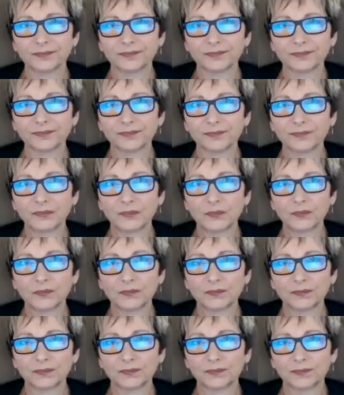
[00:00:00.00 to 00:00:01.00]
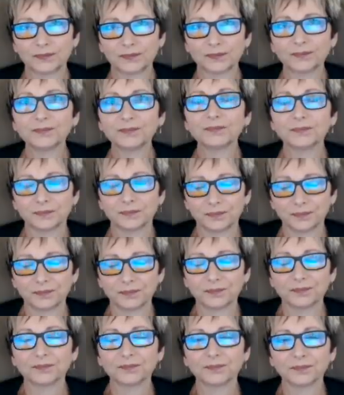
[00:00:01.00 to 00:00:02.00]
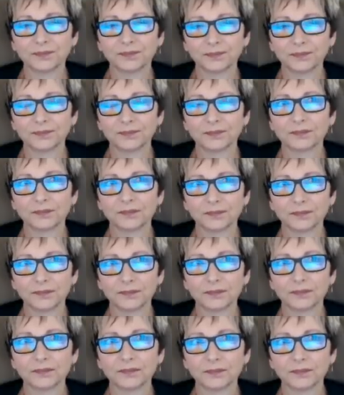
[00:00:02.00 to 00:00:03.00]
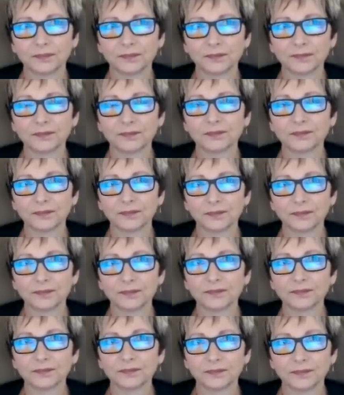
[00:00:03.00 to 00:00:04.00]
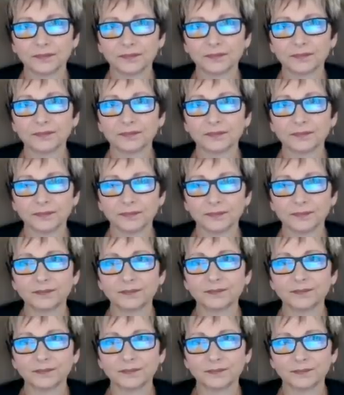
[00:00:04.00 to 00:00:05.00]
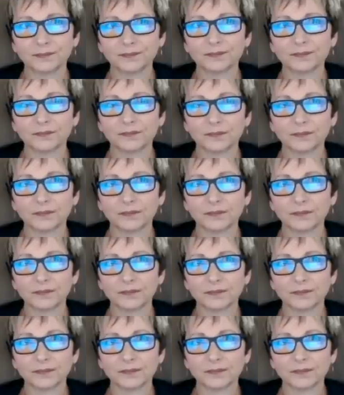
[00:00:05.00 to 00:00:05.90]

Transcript: (silent)